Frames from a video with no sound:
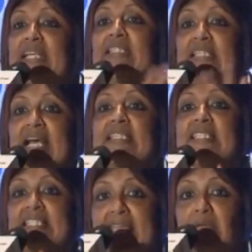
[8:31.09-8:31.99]
in that
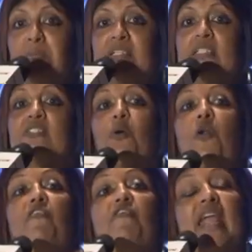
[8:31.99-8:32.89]
segment
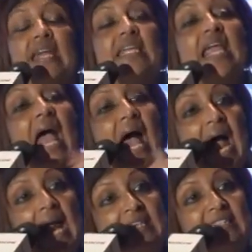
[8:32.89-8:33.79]
already
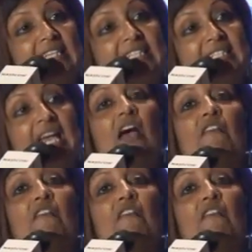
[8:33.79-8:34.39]
had these